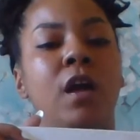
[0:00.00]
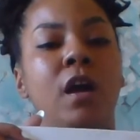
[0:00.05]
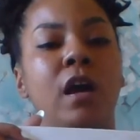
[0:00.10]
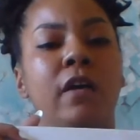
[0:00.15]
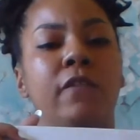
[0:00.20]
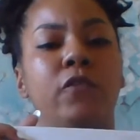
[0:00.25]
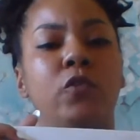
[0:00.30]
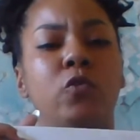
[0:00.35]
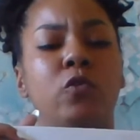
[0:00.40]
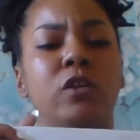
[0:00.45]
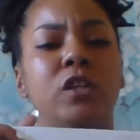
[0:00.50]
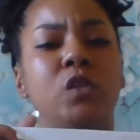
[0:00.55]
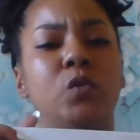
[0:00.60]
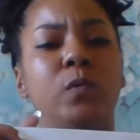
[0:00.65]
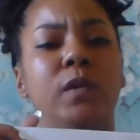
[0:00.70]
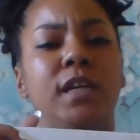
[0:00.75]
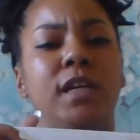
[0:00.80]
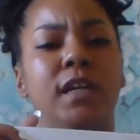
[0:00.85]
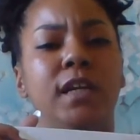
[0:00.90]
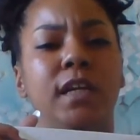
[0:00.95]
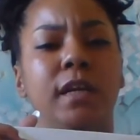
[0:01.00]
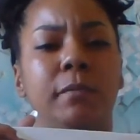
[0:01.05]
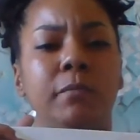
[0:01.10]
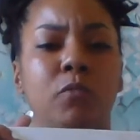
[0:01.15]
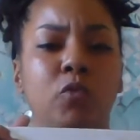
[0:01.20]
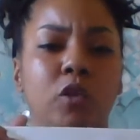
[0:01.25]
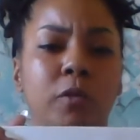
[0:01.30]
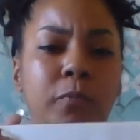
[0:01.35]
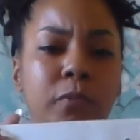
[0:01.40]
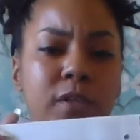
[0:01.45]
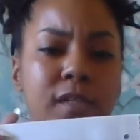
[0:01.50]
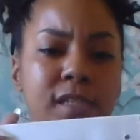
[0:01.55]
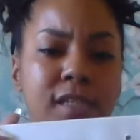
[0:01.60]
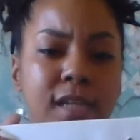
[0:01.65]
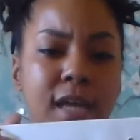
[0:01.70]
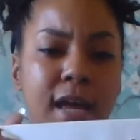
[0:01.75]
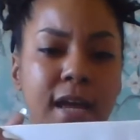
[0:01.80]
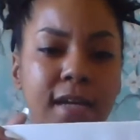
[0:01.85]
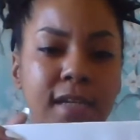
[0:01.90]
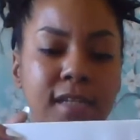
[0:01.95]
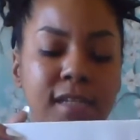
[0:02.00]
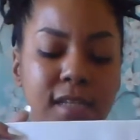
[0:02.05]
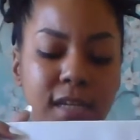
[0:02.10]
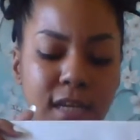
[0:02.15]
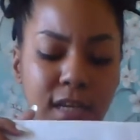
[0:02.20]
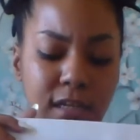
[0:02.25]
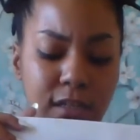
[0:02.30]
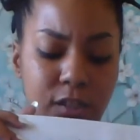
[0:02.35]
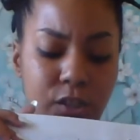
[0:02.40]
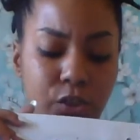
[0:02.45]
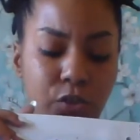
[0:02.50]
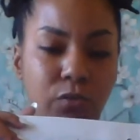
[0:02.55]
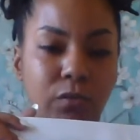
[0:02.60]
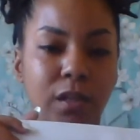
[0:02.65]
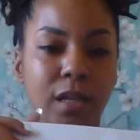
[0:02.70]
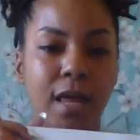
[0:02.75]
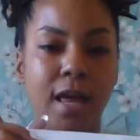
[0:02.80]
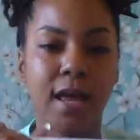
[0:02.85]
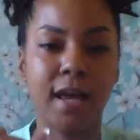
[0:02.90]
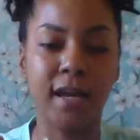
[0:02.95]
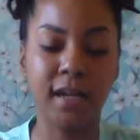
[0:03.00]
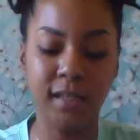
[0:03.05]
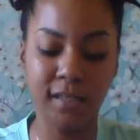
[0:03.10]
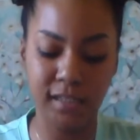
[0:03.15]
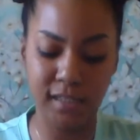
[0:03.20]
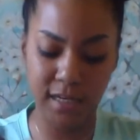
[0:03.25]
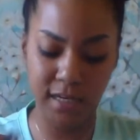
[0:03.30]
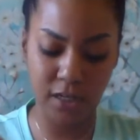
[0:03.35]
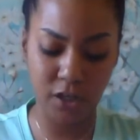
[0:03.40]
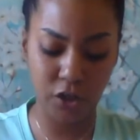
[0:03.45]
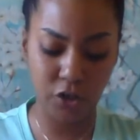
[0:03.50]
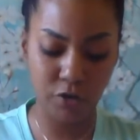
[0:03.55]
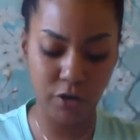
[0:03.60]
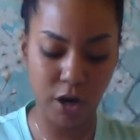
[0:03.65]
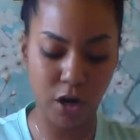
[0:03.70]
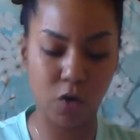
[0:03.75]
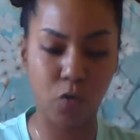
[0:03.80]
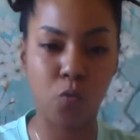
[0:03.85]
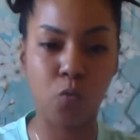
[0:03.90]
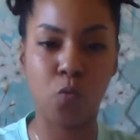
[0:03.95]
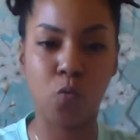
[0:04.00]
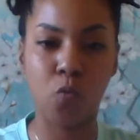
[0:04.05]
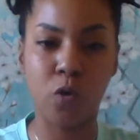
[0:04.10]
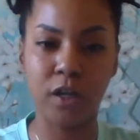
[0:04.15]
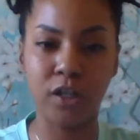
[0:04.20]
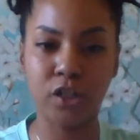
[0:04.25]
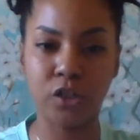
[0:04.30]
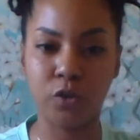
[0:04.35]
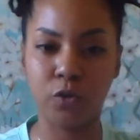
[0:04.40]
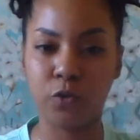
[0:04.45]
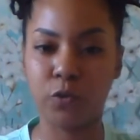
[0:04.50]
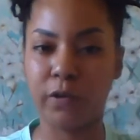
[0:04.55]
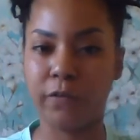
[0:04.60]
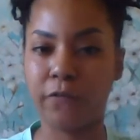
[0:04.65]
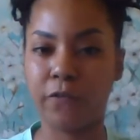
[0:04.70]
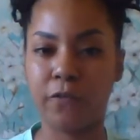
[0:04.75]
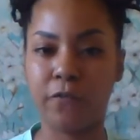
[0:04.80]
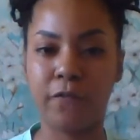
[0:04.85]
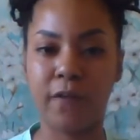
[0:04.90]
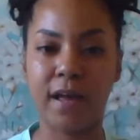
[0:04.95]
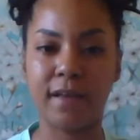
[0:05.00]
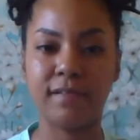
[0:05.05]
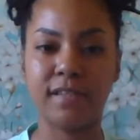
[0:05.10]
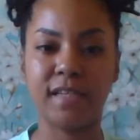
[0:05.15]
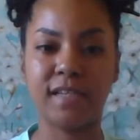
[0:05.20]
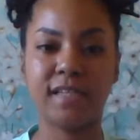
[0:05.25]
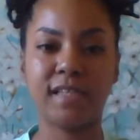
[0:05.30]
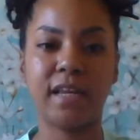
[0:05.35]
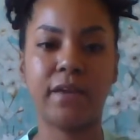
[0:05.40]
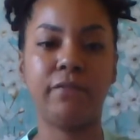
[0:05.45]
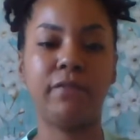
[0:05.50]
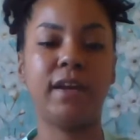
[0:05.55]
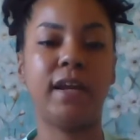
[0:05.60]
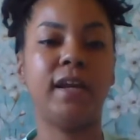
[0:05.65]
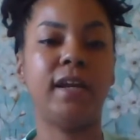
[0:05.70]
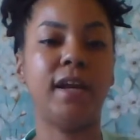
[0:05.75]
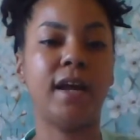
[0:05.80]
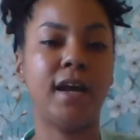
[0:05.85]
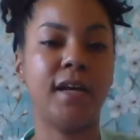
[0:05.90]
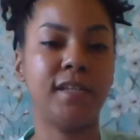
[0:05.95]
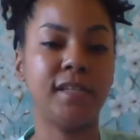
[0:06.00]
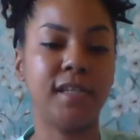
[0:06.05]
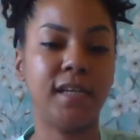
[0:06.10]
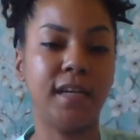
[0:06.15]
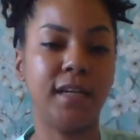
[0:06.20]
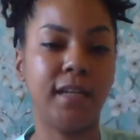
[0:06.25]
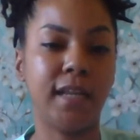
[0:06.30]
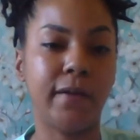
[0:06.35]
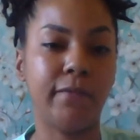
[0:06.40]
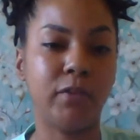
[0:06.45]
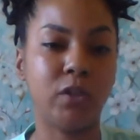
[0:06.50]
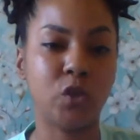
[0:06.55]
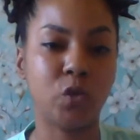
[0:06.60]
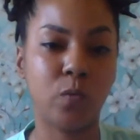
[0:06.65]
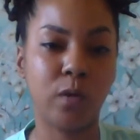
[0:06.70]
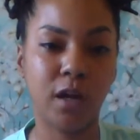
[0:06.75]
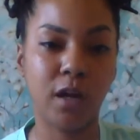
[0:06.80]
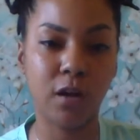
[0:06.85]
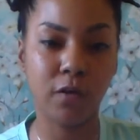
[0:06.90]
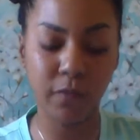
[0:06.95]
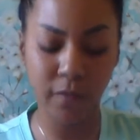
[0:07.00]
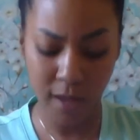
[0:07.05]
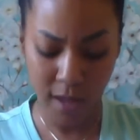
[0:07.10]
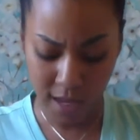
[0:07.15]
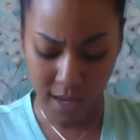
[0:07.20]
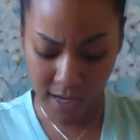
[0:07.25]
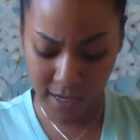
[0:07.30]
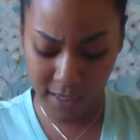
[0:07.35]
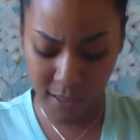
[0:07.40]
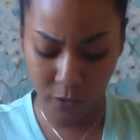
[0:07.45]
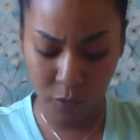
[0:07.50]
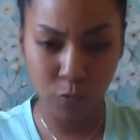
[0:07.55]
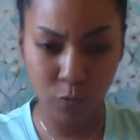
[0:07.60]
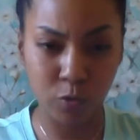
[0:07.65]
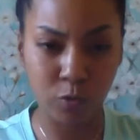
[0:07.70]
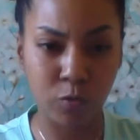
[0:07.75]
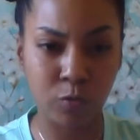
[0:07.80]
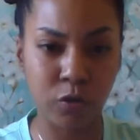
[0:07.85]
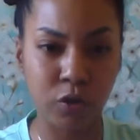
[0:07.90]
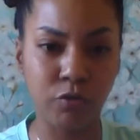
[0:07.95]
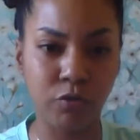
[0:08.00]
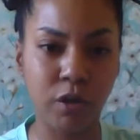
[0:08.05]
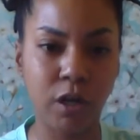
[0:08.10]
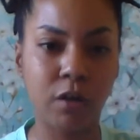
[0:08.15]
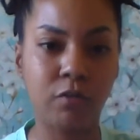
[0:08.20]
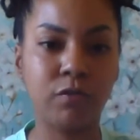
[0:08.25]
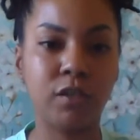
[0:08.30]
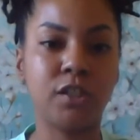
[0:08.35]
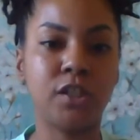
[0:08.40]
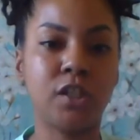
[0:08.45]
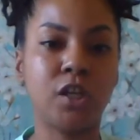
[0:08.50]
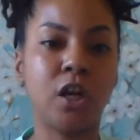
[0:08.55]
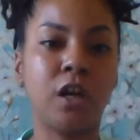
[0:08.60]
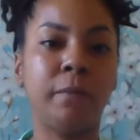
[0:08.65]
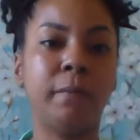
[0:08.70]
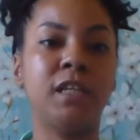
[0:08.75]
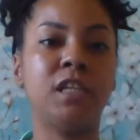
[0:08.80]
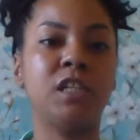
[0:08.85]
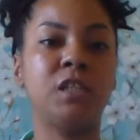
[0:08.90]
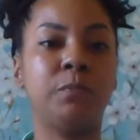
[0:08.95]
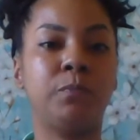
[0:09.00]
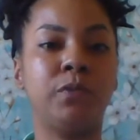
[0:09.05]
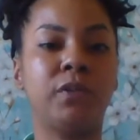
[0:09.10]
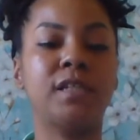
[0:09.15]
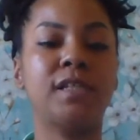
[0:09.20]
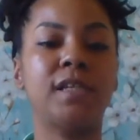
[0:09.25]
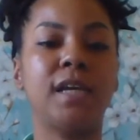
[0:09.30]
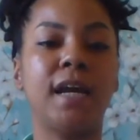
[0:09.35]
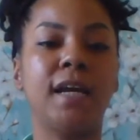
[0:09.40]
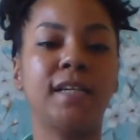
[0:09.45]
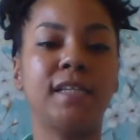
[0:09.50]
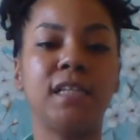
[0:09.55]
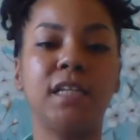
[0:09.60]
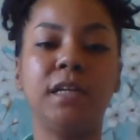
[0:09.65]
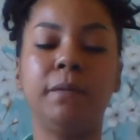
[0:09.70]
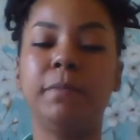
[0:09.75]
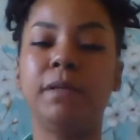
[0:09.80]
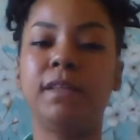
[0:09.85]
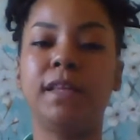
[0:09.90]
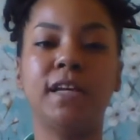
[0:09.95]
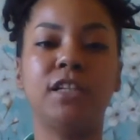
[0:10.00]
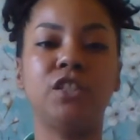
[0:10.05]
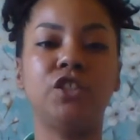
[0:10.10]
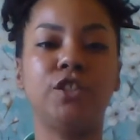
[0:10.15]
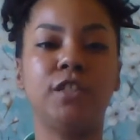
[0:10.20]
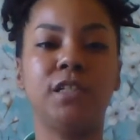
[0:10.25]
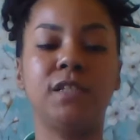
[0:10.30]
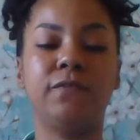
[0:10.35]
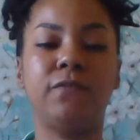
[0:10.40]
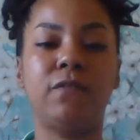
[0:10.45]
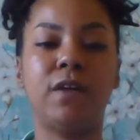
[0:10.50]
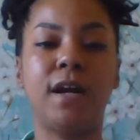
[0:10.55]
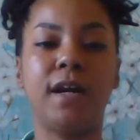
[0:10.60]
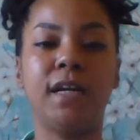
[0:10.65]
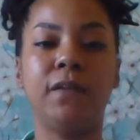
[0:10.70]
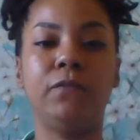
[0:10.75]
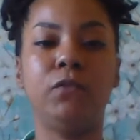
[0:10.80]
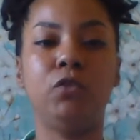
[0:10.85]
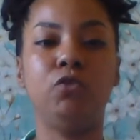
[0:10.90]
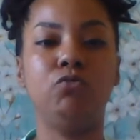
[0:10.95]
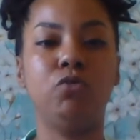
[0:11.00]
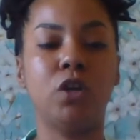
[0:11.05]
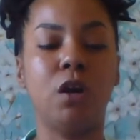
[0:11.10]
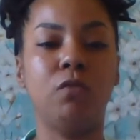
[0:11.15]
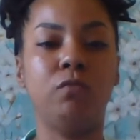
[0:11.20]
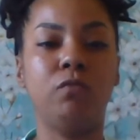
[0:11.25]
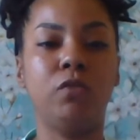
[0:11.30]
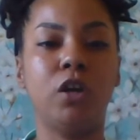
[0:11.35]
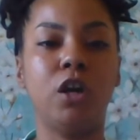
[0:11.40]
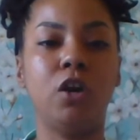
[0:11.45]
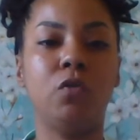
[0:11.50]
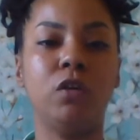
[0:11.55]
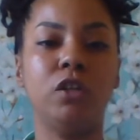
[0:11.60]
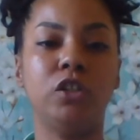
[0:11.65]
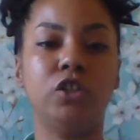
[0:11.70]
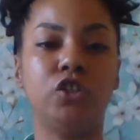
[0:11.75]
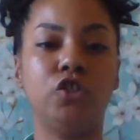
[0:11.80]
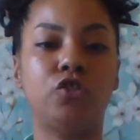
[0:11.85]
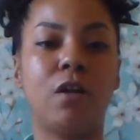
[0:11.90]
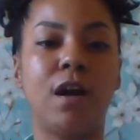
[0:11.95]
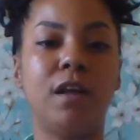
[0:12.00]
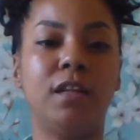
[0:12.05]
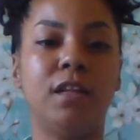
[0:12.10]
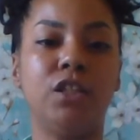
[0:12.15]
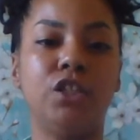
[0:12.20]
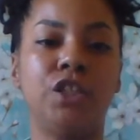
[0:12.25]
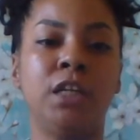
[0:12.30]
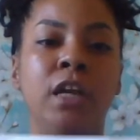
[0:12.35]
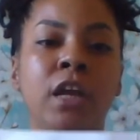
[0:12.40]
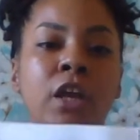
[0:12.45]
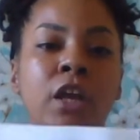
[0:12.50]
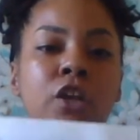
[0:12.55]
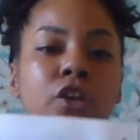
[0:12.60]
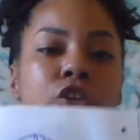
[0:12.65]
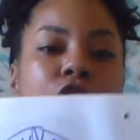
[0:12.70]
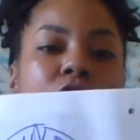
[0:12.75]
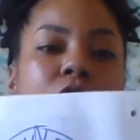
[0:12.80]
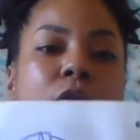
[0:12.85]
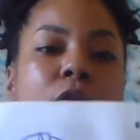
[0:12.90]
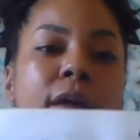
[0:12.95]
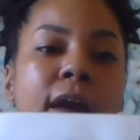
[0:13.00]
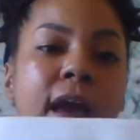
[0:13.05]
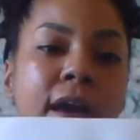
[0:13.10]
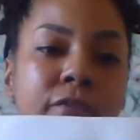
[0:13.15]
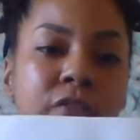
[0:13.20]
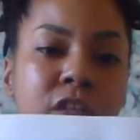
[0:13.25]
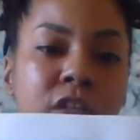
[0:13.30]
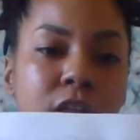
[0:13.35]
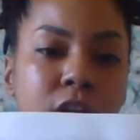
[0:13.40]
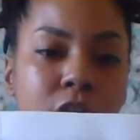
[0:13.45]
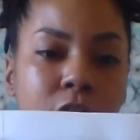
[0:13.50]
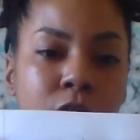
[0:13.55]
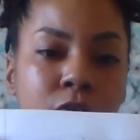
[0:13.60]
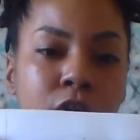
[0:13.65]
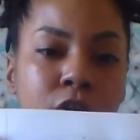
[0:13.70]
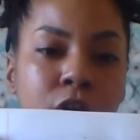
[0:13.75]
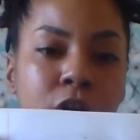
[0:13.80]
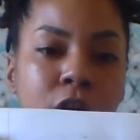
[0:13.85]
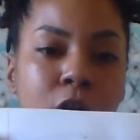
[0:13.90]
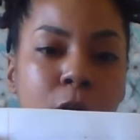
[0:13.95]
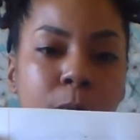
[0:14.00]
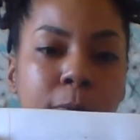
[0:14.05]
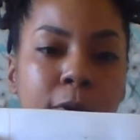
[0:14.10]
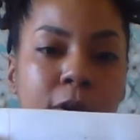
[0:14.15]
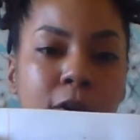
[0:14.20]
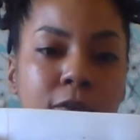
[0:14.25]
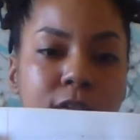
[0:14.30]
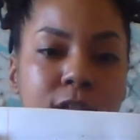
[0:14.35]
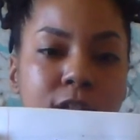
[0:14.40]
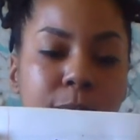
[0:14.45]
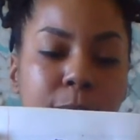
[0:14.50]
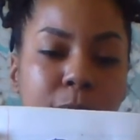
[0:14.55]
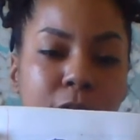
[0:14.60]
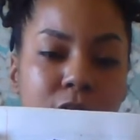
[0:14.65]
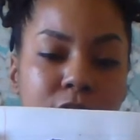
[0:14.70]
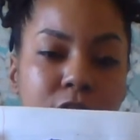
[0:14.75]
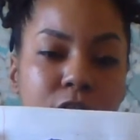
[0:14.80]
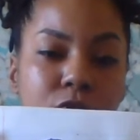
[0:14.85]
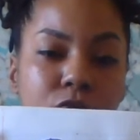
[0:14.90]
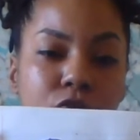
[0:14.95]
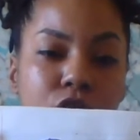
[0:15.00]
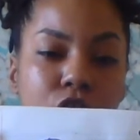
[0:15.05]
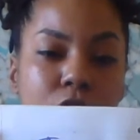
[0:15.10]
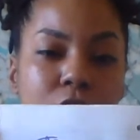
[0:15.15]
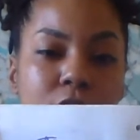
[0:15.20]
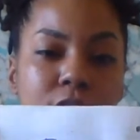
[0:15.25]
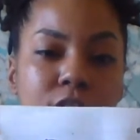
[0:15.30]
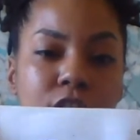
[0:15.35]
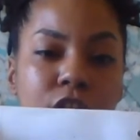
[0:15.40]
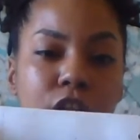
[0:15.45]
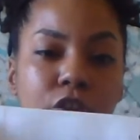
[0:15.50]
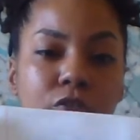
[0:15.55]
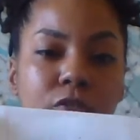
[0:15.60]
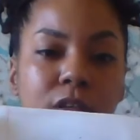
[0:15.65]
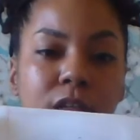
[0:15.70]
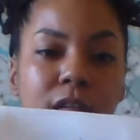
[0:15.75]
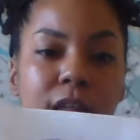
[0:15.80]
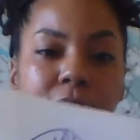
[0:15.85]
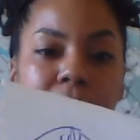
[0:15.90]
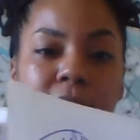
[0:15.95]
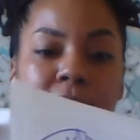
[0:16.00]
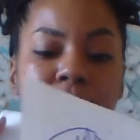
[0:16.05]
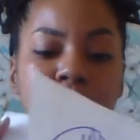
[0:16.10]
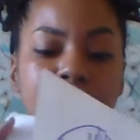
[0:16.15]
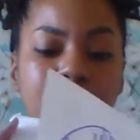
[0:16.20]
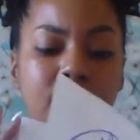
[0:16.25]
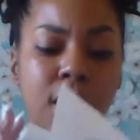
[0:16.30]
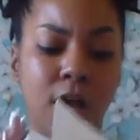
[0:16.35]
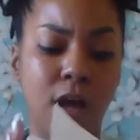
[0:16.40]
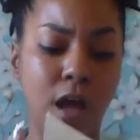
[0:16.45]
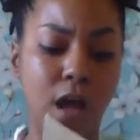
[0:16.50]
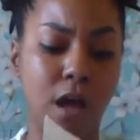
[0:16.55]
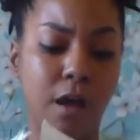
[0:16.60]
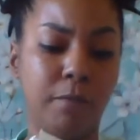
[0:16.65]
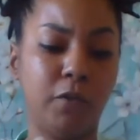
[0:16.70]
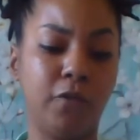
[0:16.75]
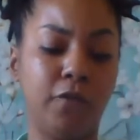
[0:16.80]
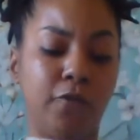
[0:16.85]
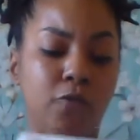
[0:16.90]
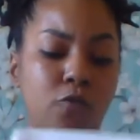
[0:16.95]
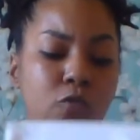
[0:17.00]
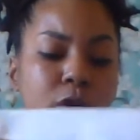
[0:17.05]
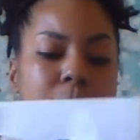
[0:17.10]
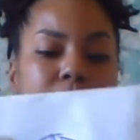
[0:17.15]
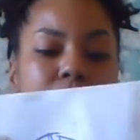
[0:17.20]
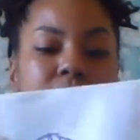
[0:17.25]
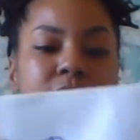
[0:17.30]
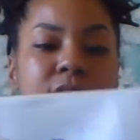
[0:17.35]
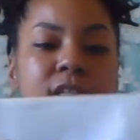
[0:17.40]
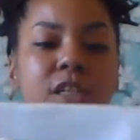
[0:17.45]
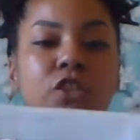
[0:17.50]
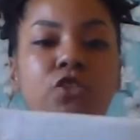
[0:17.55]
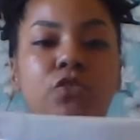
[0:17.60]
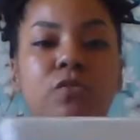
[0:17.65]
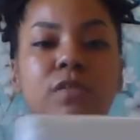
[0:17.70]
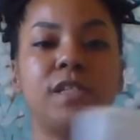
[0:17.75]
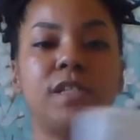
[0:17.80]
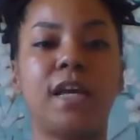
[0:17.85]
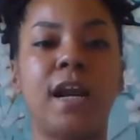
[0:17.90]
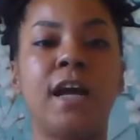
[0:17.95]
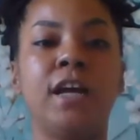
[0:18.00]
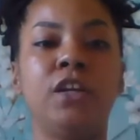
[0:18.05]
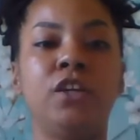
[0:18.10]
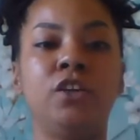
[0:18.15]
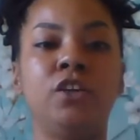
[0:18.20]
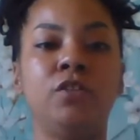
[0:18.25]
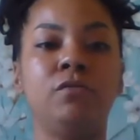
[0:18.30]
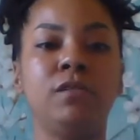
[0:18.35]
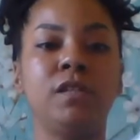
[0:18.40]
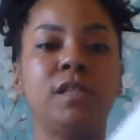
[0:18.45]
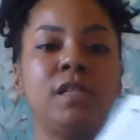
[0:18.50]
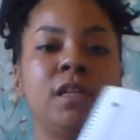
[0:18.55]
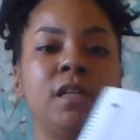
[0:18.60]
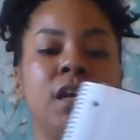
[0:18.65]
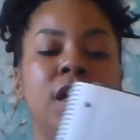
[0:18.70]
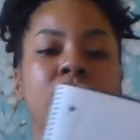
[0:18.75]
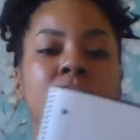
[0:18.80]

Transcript: Of course, we can get more precise into lines and, 1, 2, 3, 4, 5, 6, 7, 8, 9, 10, 11, 12, and it will, determine precisely, but that's just fine. If you don't know astrology, you don't have to know your own personal chart to utilize the form of sigils that I used.